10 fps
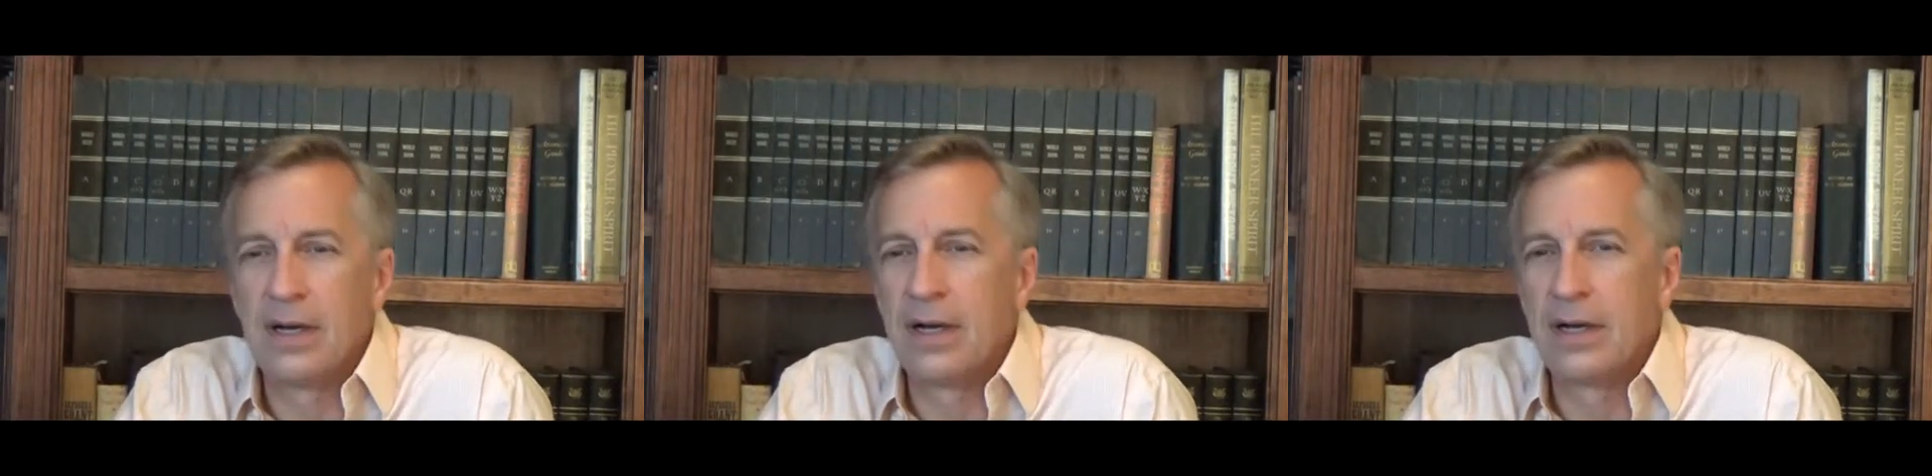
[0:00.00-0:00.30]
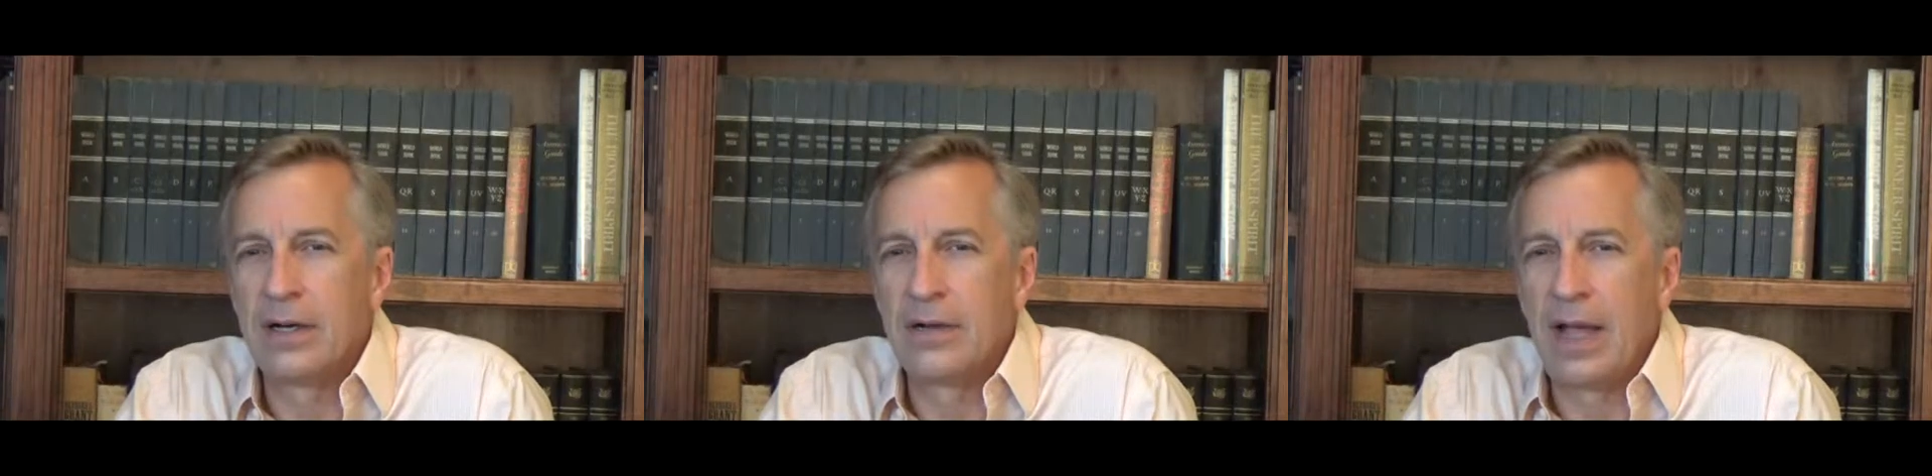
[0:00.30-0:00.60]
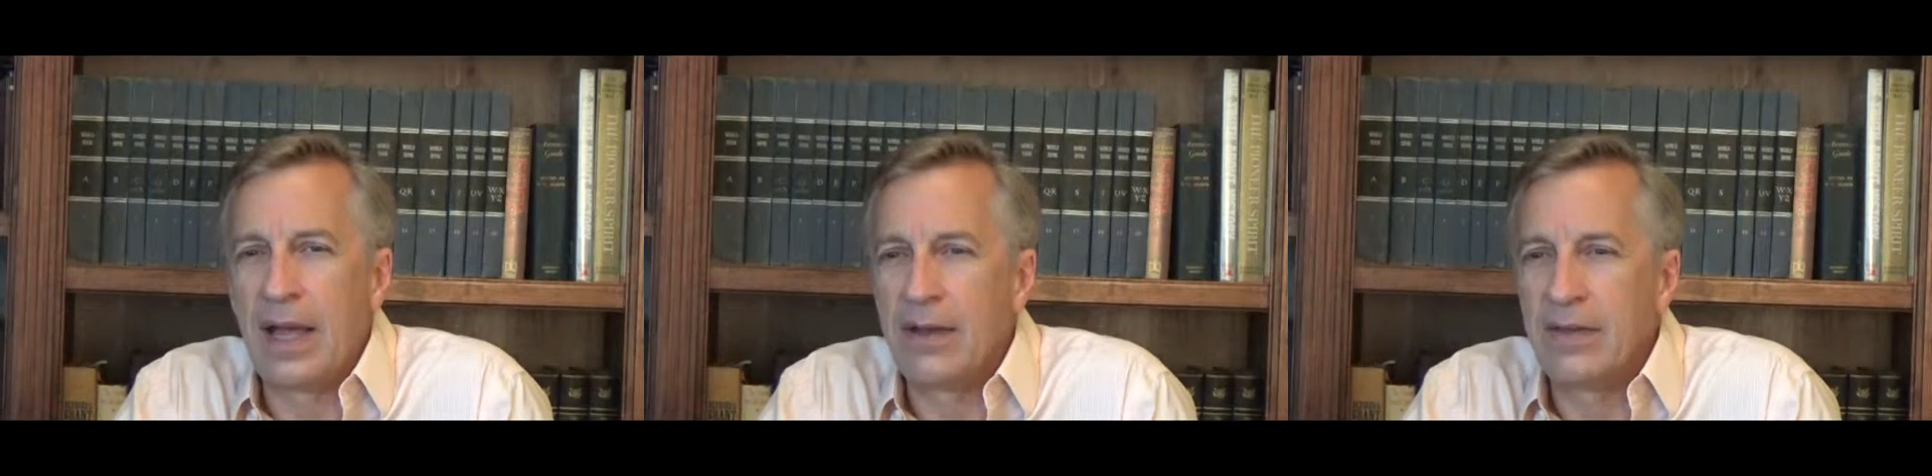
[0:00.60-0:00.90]

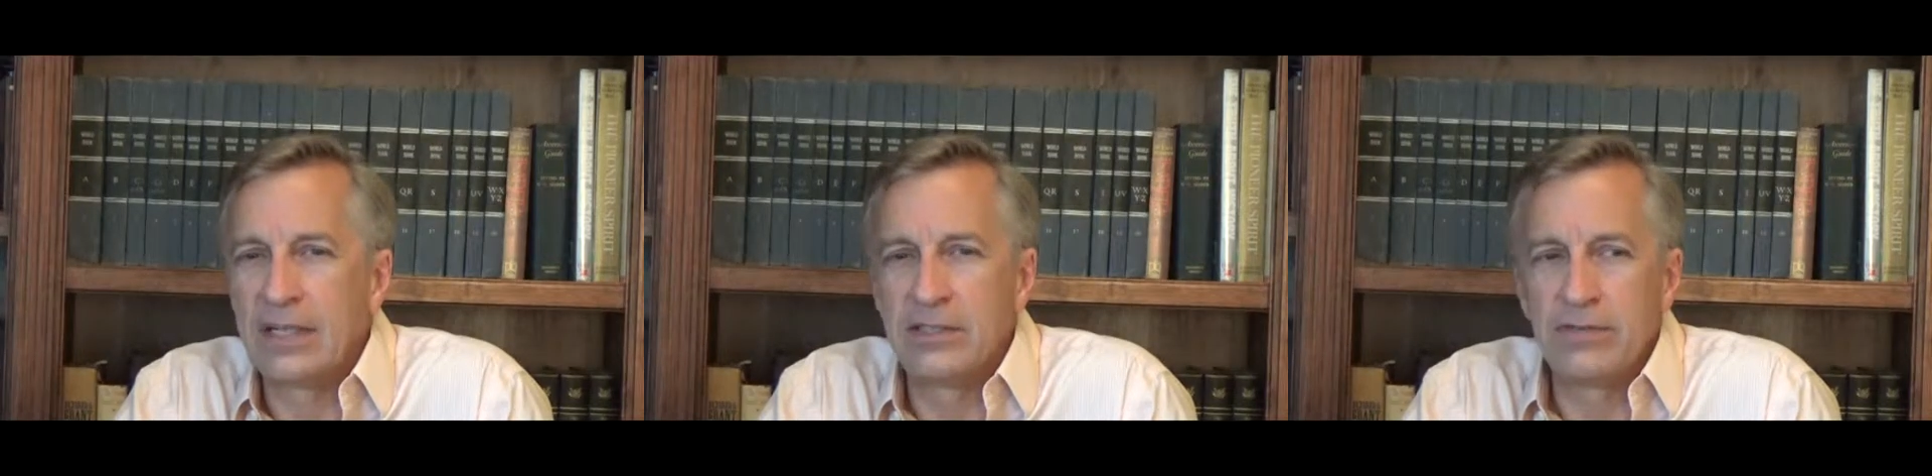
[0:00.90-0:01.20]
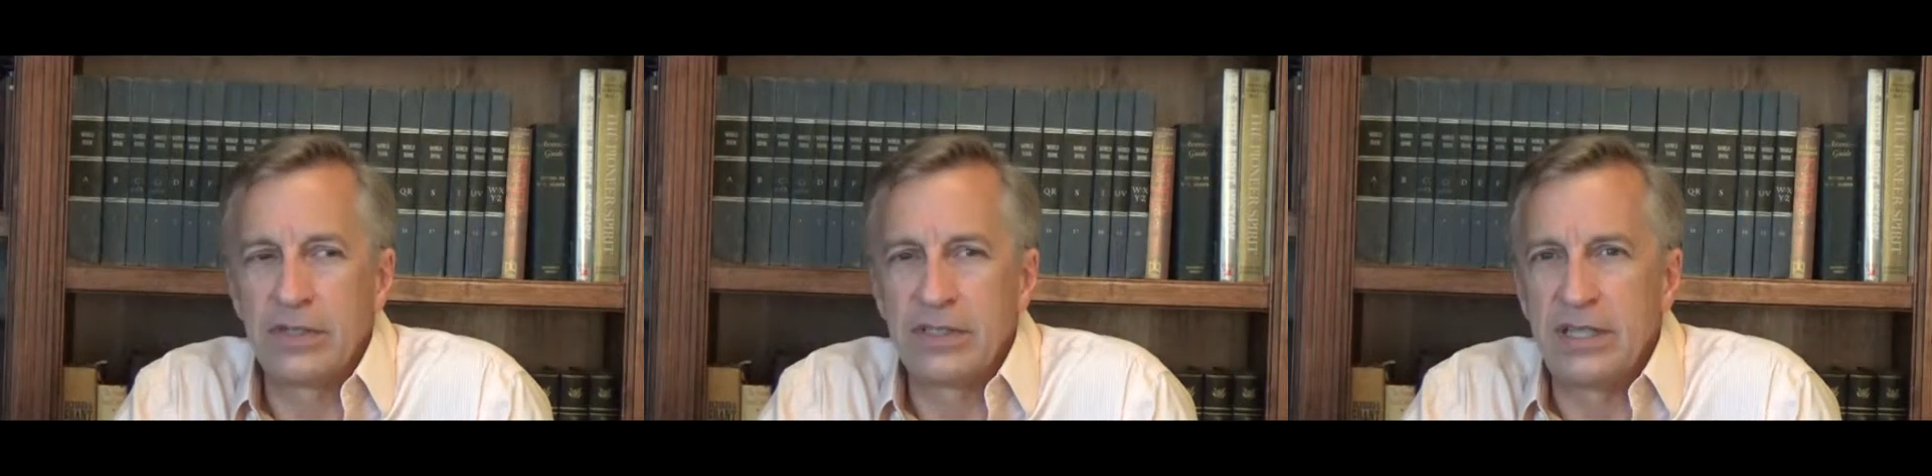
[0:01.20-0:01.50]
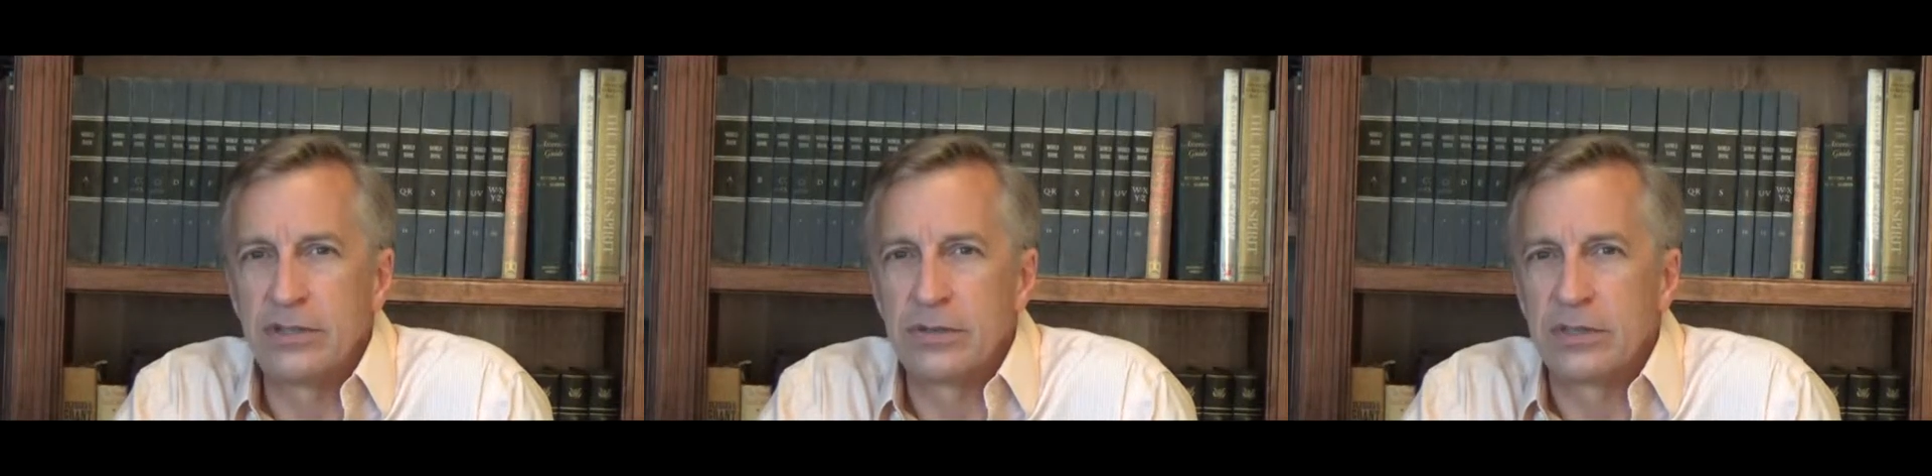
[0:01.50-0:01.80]
And that's a very
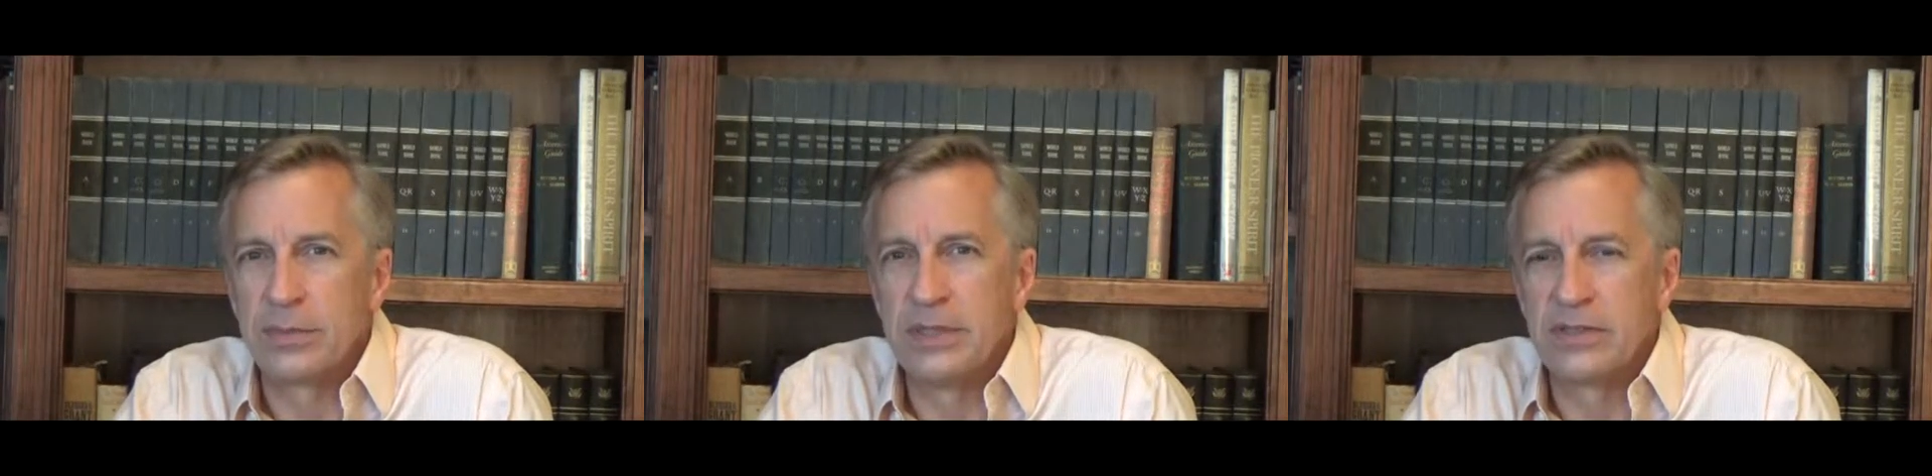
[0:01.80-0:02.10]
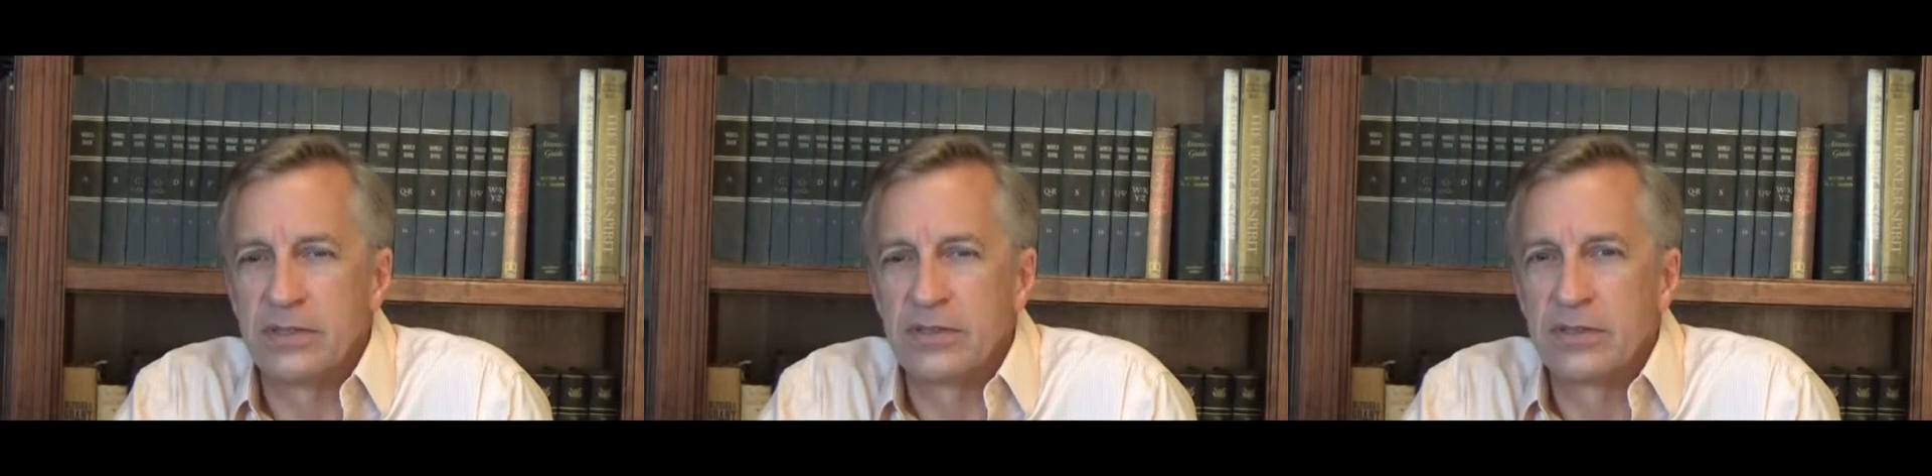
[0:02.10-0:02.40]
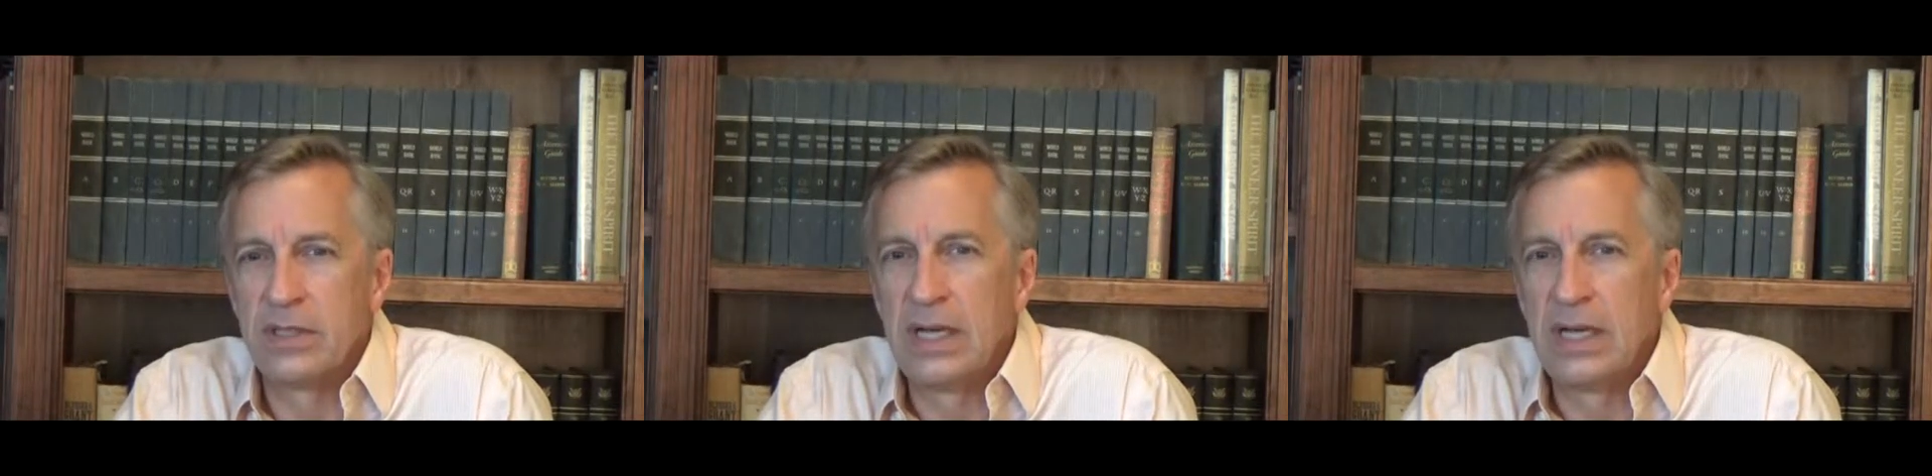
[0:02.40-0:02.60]
dangerous business.